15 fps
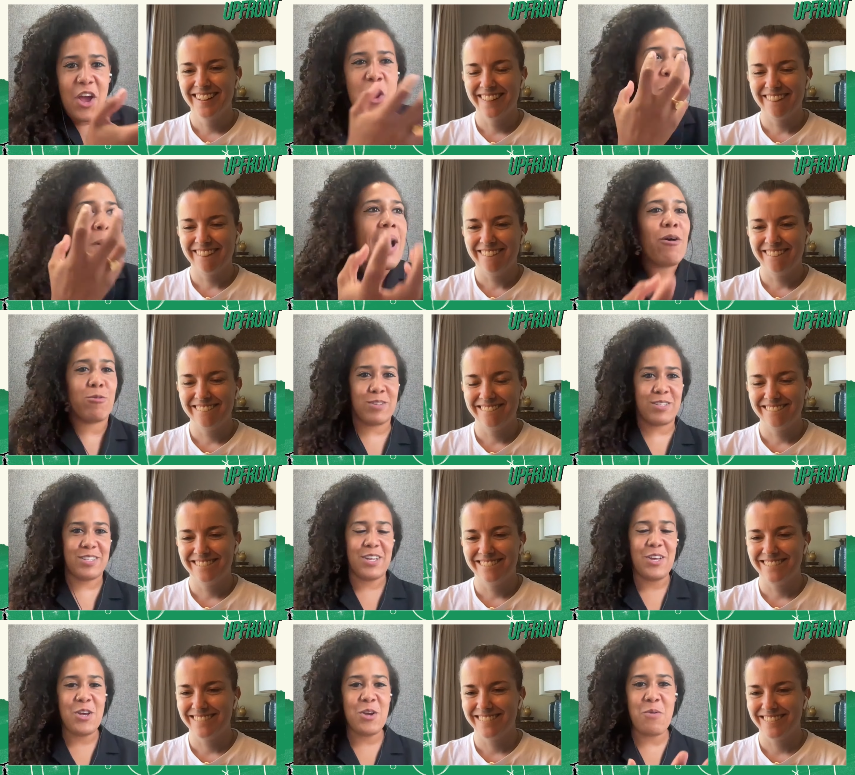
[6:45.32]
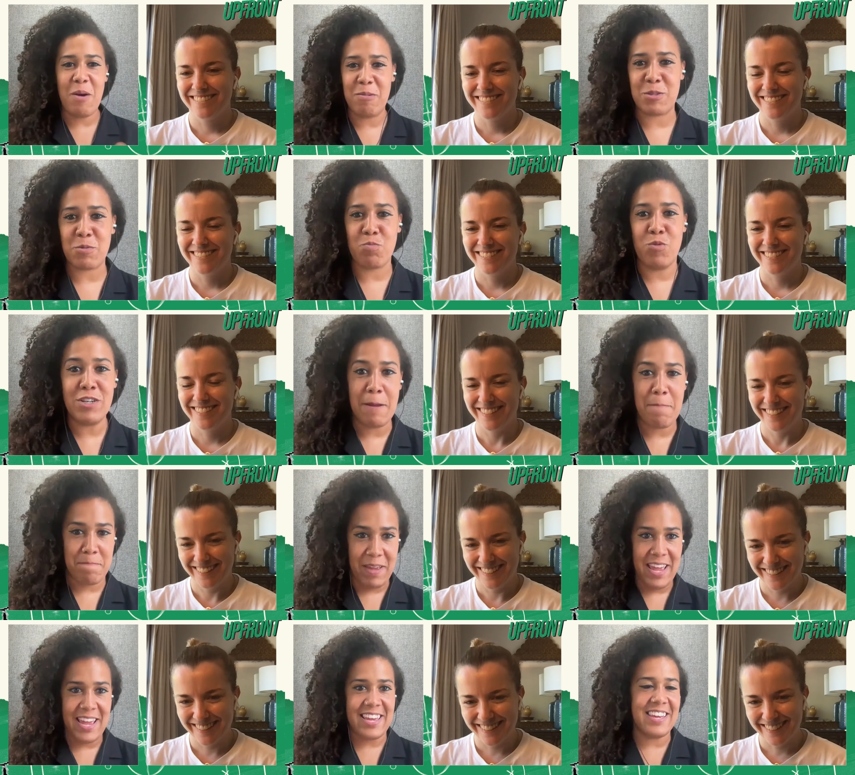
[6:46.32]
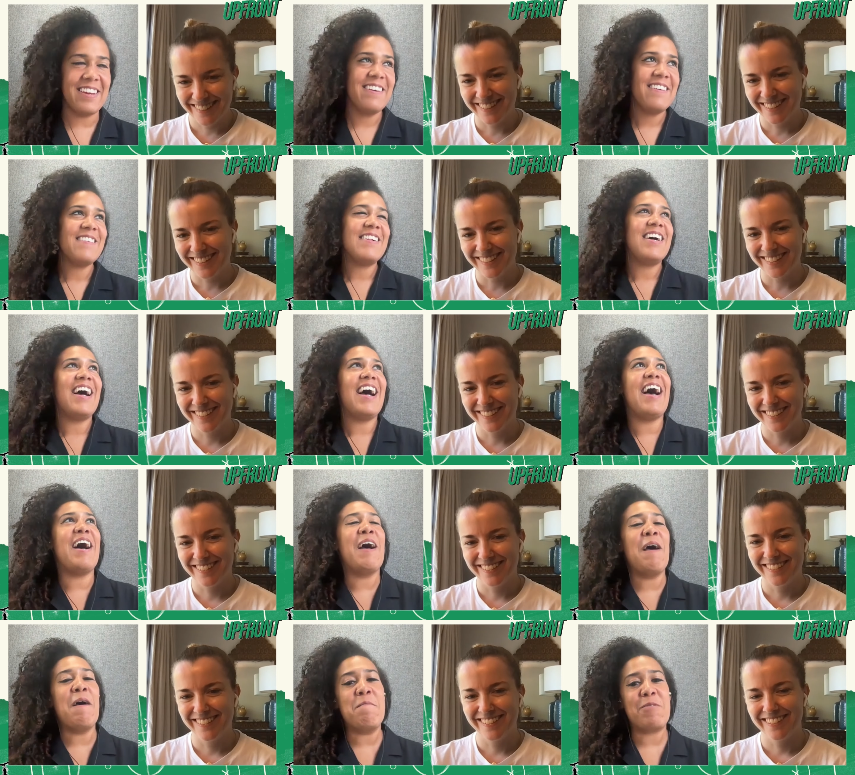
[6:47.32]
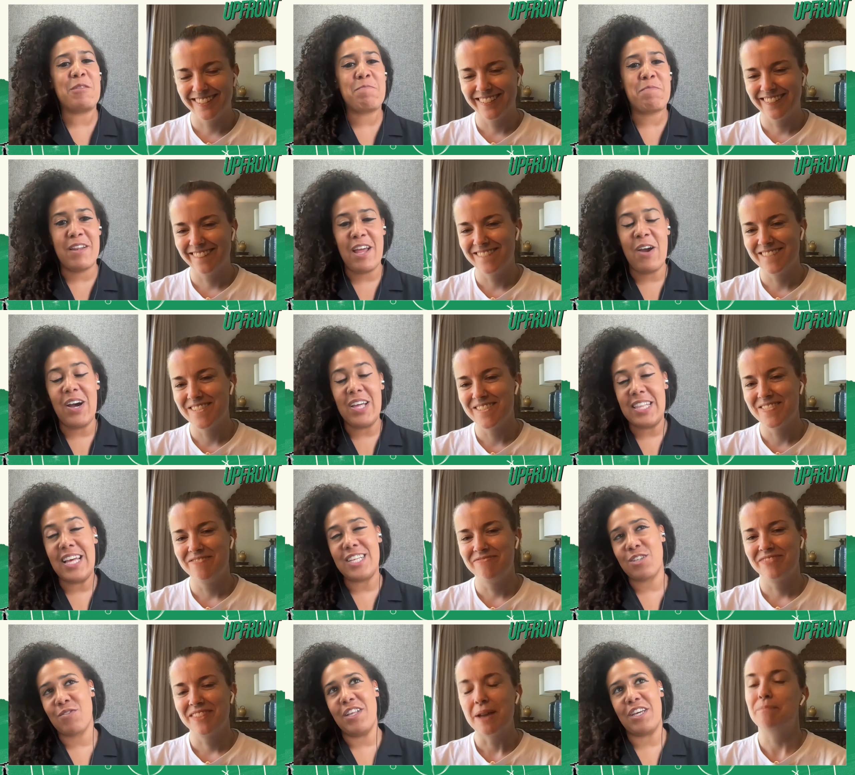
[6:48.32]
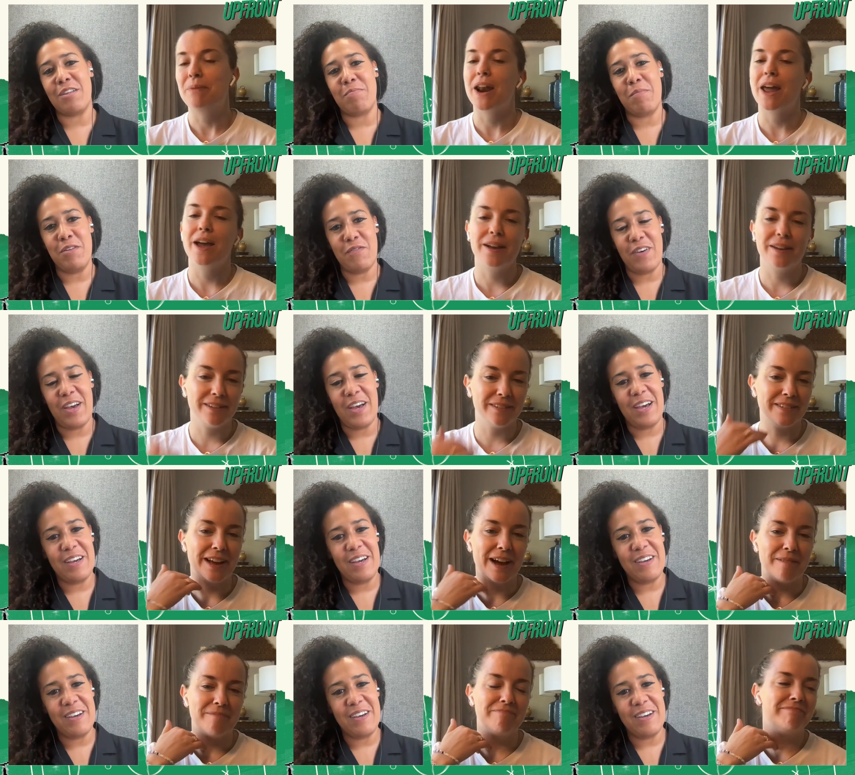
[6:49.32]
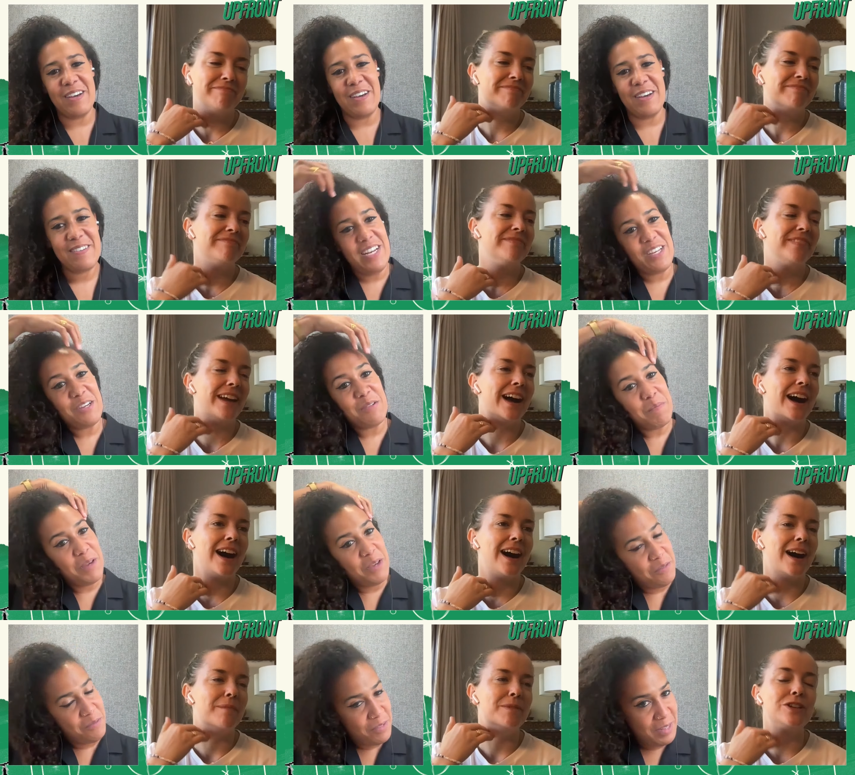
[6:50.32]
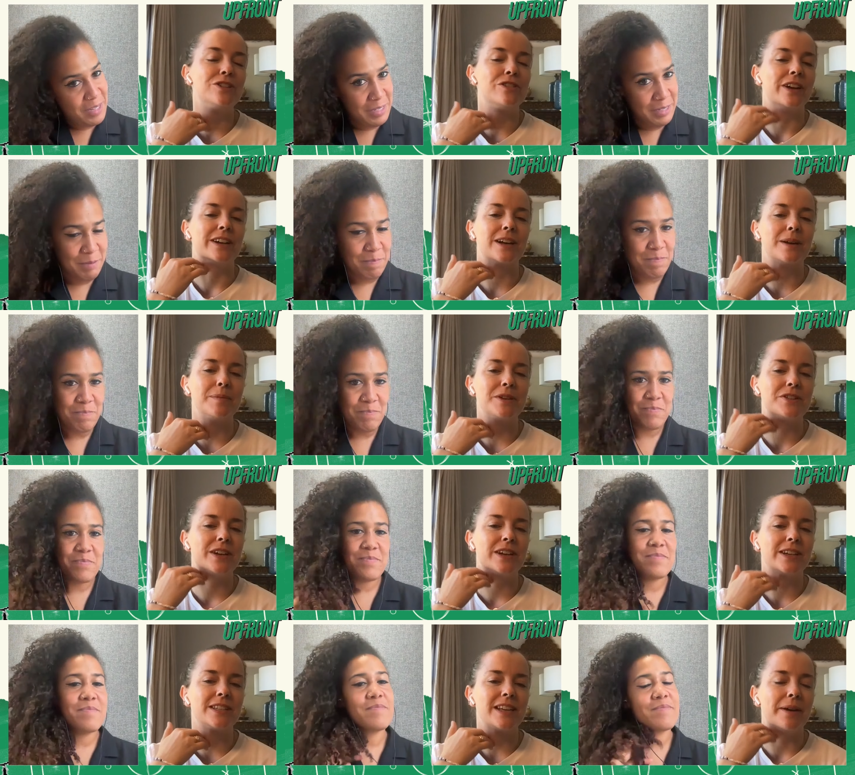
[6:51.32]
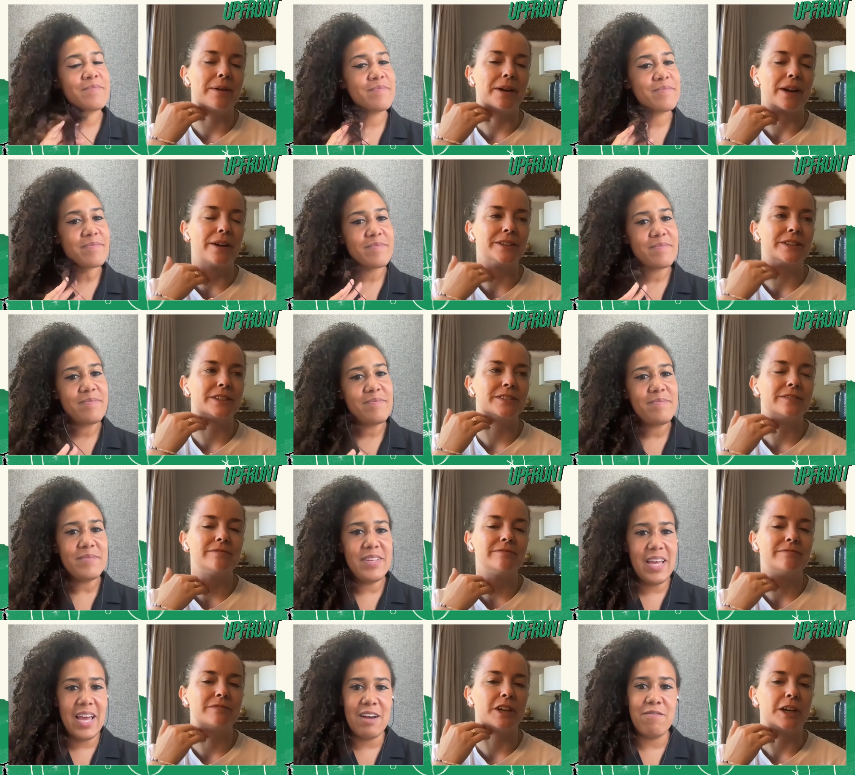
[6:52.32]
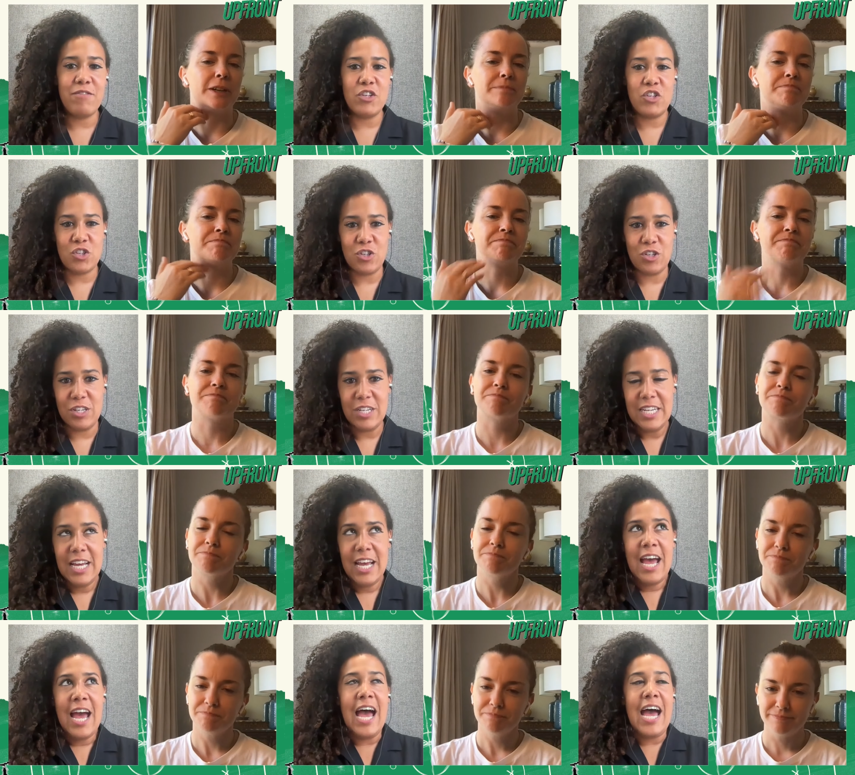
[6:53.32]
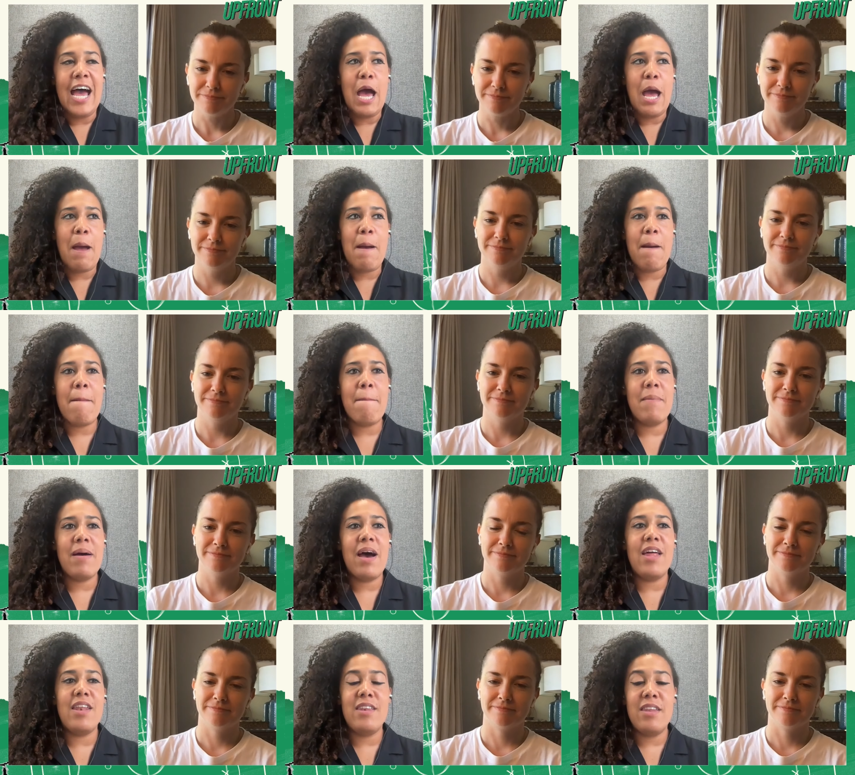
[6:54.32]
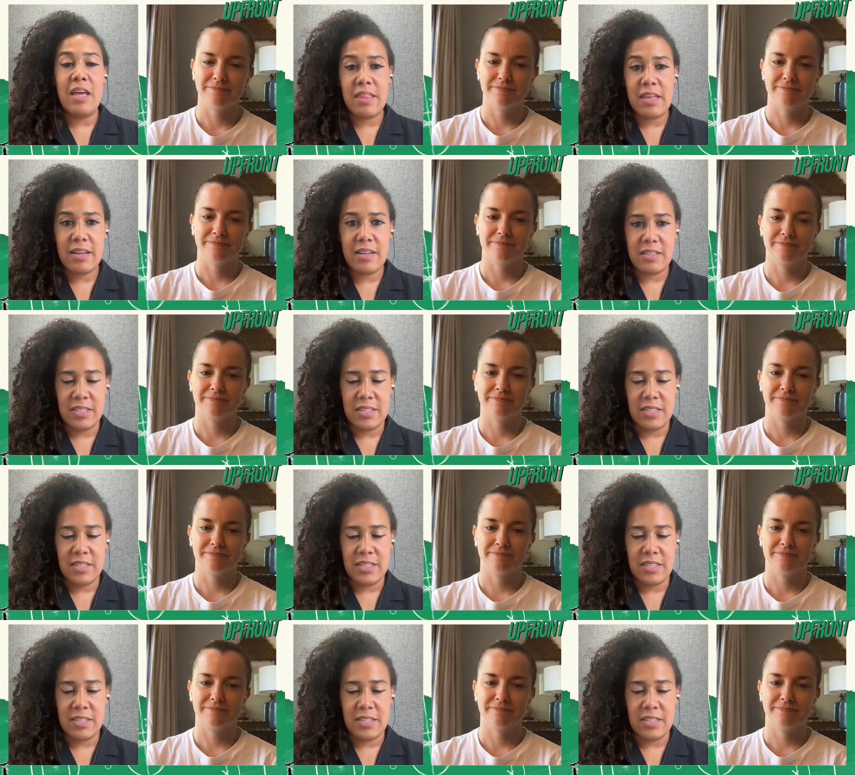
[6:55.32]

Speaker 1: Who else would it be? But no, I think that's a really good move for
Speaker 2: her. Yeah. Really good move. I'm intrigued. I'm intrigued to see how it goes.
Speaker 1: Yeah, for sure. Another